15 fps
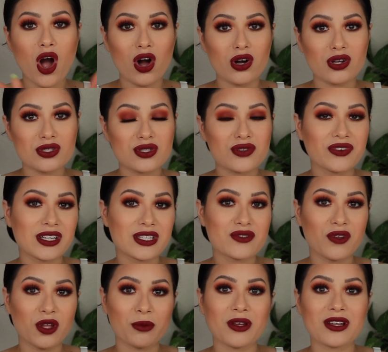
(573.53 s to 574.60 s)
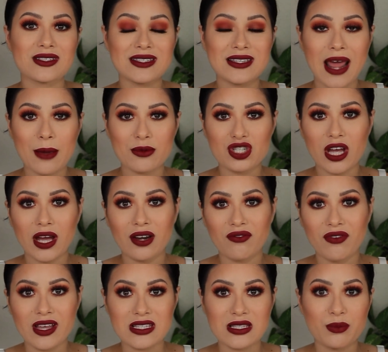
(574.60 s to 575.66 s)
Also, don't forget to follow me on Snapchat,
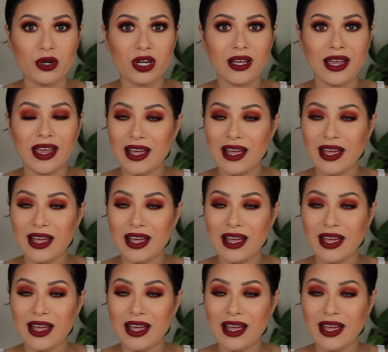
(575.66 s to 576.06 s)
Facebook,